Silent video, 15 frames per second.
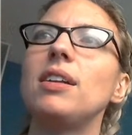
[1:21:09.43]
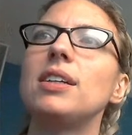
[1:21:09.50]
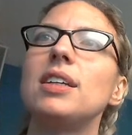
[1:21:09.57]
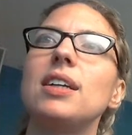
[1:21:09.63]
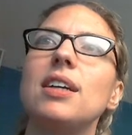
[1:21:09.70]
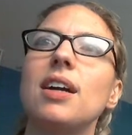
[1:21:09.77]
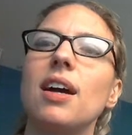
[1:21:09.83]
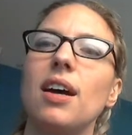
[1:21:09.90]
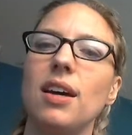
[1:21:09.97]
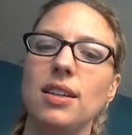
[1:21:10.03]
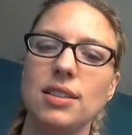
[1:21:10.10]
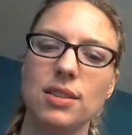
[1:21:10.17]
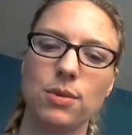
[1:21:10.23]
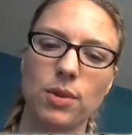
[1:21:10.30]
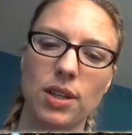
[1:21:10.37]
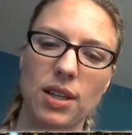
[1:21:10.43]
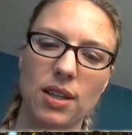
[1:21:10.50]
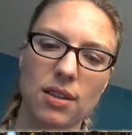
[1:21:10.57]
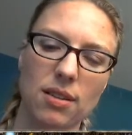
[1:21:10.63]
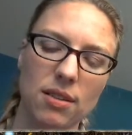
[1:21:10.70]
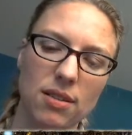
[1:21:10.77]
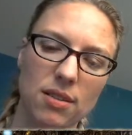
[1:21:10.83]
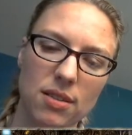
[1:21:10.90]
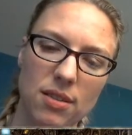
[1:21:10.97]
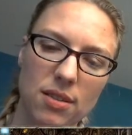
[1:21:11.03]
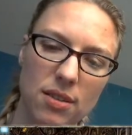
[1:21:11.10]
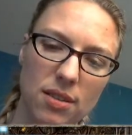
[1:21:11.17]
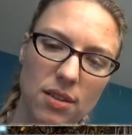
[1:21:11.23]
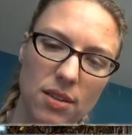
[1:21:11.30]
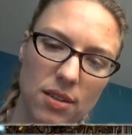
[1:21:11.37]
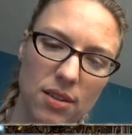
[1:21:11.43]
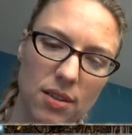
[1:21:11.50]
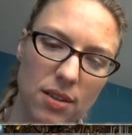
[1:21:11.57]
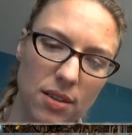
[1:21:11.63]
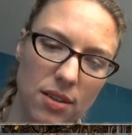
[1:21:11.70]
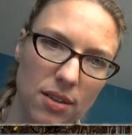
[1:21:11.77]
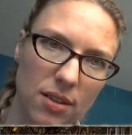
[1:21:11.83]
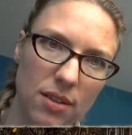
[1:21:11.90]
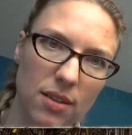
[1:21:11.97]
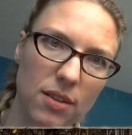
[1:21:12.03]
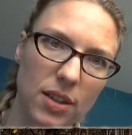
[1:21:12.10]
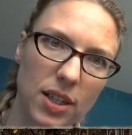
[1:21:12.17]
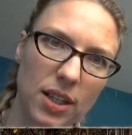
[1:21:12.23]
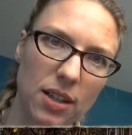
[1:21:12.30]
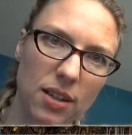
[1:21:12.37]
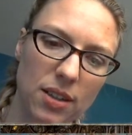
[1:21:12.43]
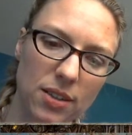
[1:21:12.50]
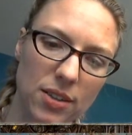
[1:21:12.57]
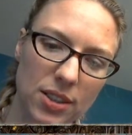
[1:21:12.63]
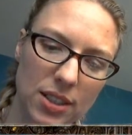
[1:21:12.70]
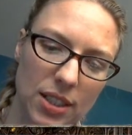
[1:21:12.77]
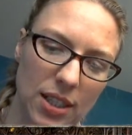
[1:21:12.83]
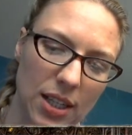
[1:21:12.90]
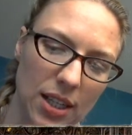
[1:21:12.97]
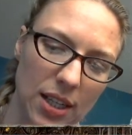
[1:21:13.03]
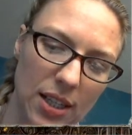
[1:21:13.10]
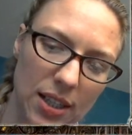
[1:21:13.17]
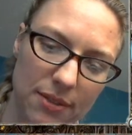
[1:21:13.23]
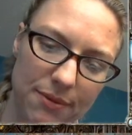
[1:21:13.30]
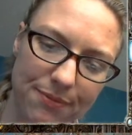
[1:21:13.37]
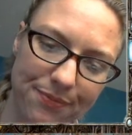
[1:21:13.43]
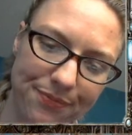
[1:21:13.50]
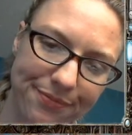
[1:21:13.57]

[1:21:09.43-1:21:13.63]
it here, guys. We're getting close to 9.